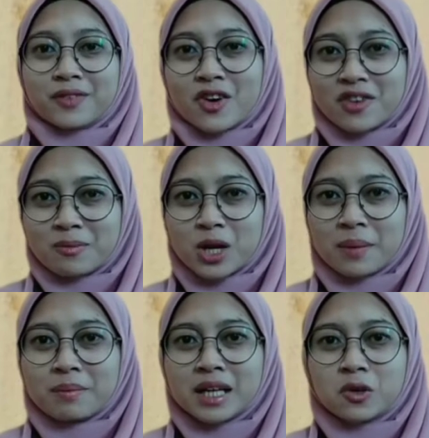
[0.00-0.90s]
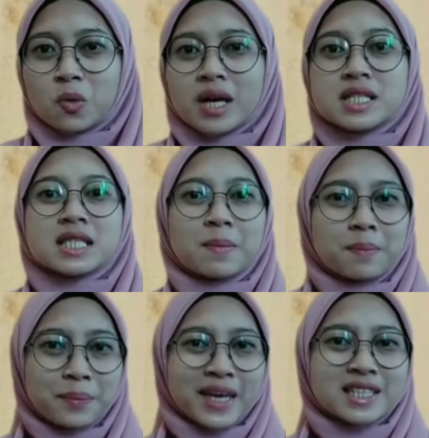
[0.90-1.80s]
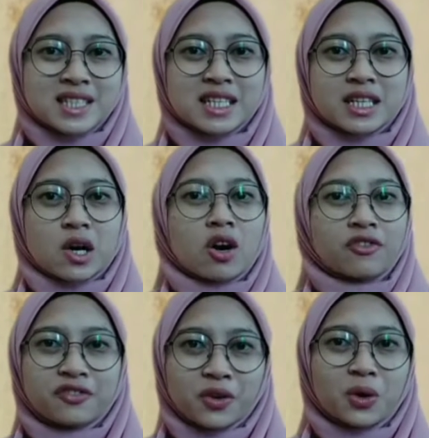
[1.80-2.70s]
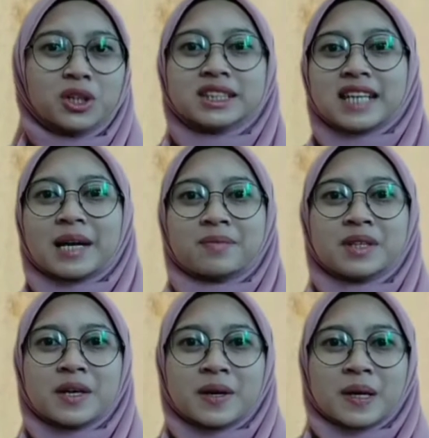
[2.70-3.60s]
Prophet Muhammad was the best leader of all time.